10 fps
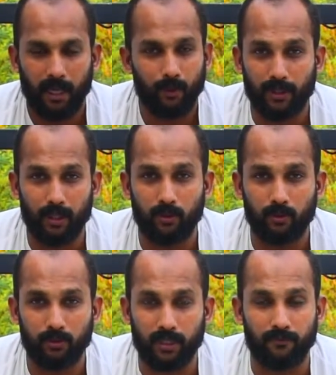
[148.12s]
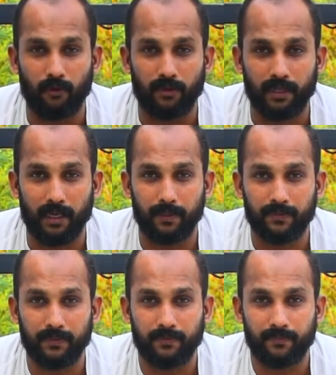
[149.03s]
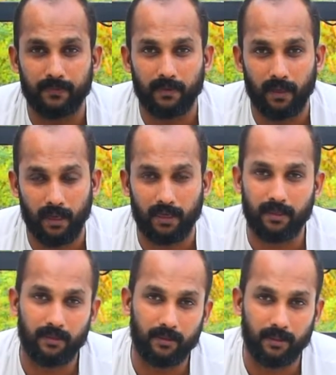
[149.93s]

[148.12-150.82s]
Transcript: You can do 3-4 times, and